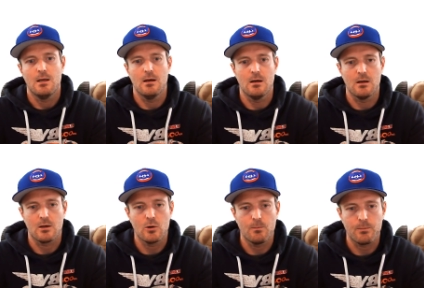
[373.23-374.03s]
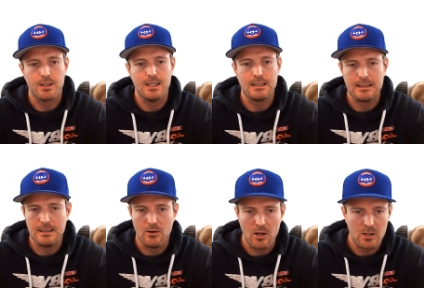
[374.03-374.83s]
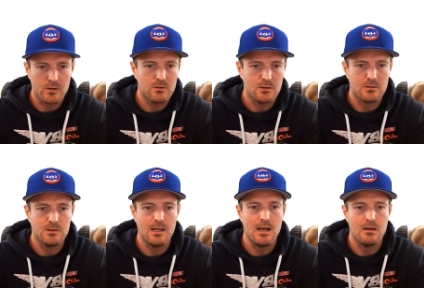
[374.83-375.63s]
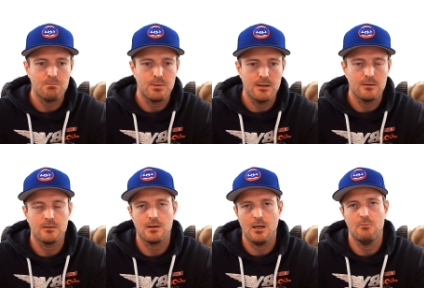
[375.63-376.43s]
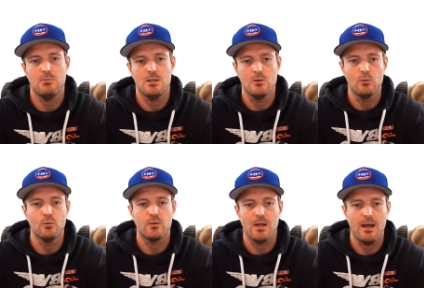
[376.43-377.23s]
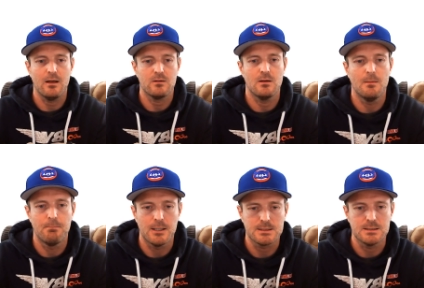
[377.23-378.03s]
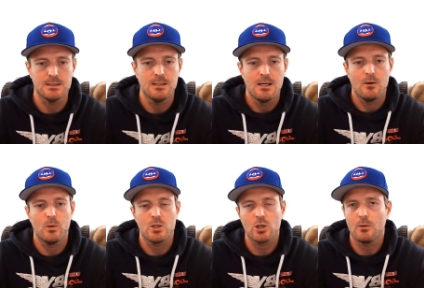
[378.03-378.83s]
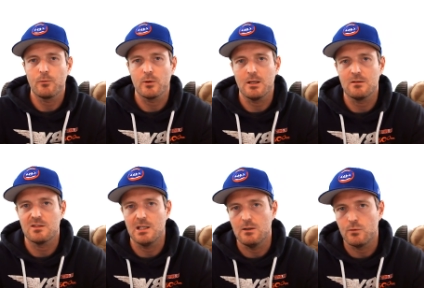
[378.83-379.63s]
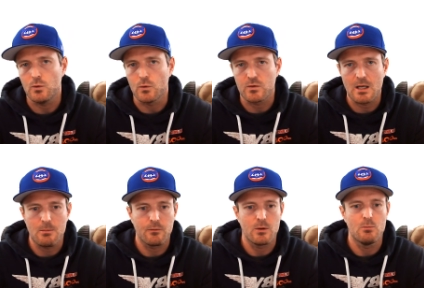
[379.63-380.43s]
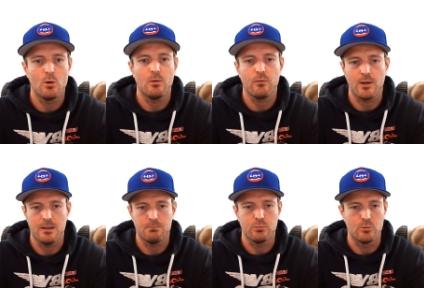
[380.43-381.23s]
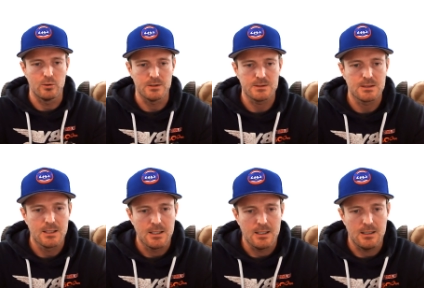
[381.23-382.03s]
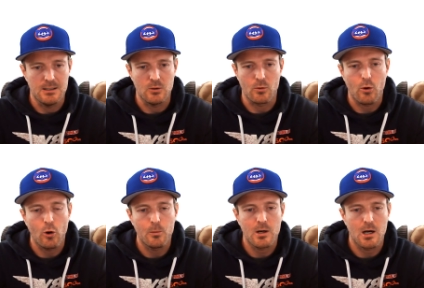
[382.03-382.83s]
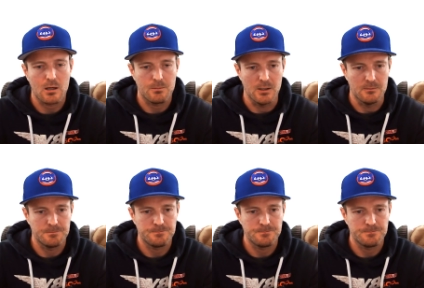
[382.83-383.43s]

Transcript: uh, completely all the 68 pins can be used as a button which hopefully saves you some of the Mobiflight boards in your home cockpit.